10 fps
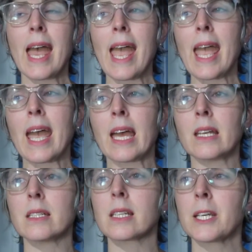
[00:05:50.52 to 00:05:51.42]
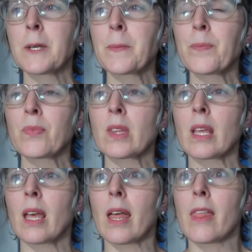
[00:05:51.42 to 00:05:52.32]
And
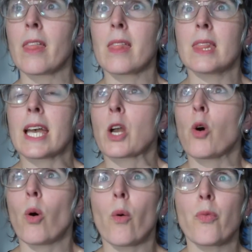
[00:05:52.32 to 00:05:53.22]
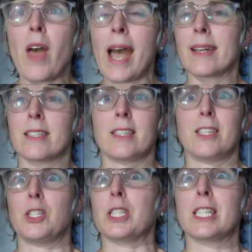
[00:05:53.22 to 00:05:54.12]
like, that's
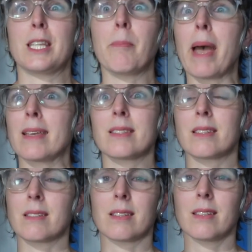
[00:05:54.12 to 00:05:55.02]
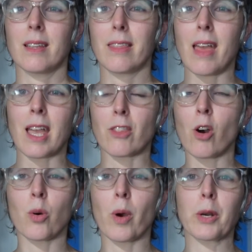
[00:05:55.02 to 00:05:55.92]
just the best thing in the
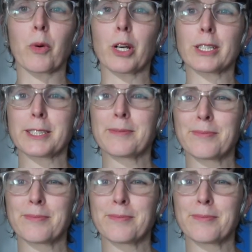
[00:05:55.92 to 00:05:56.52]
whole wide world.